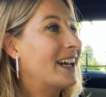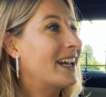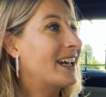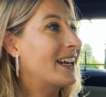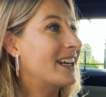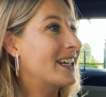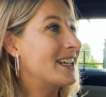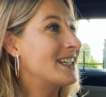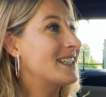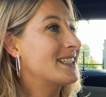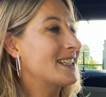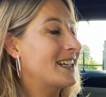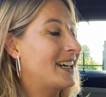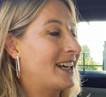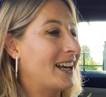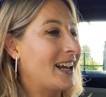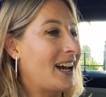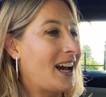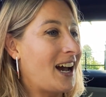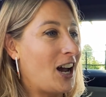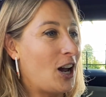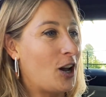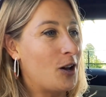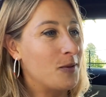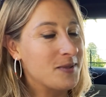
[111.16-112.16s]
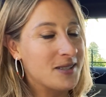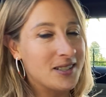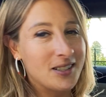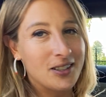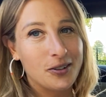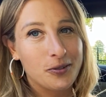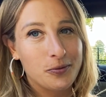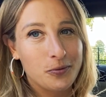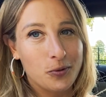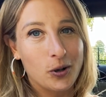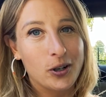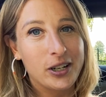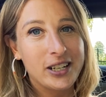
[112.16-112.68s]
It is an
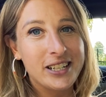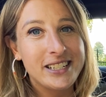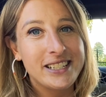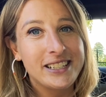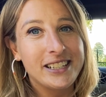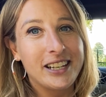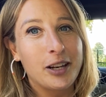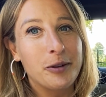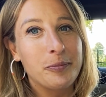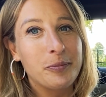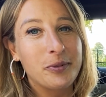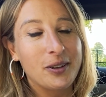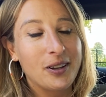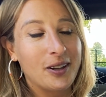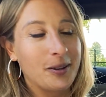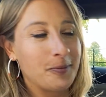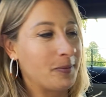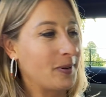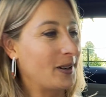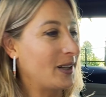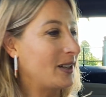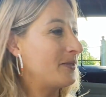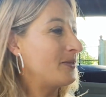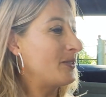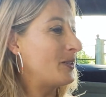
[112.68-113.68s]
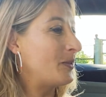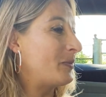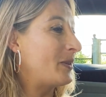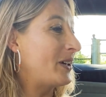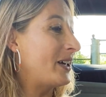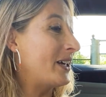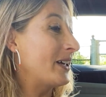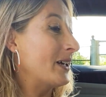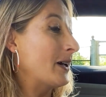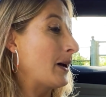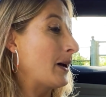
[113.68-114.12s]
absolute rocket ship, believe you me.